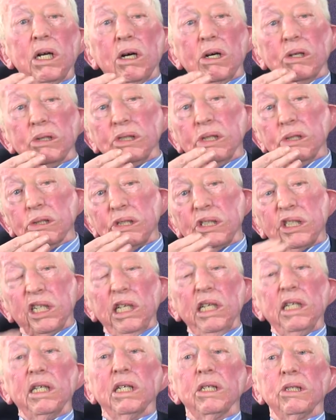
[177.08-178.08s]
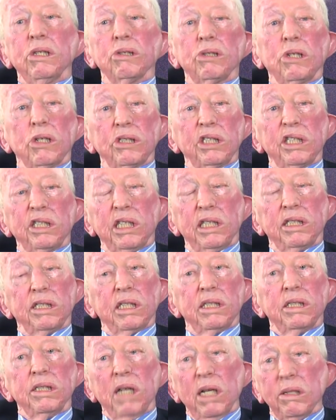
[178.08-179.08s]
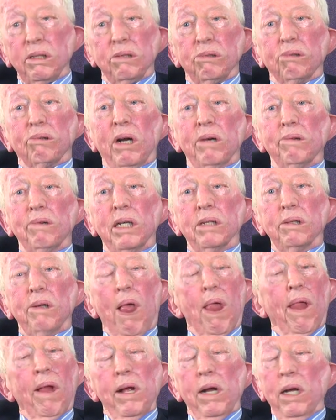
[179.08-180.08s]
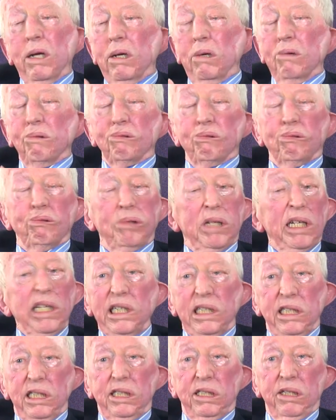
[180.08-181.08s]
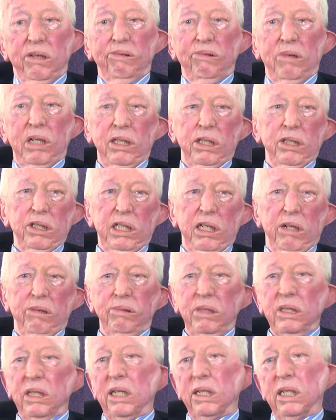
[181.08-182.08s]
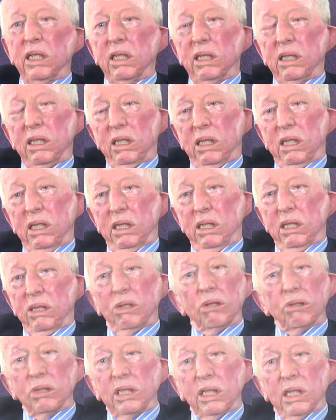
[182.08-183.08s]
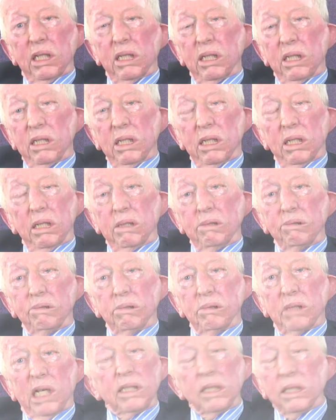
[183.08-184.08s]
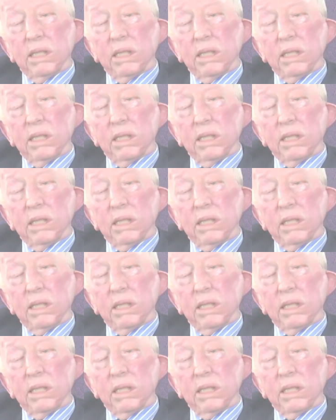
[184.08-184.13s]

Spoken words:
on your cheek and your doctor says that's nothing to worry about, please find yourself another doctor, get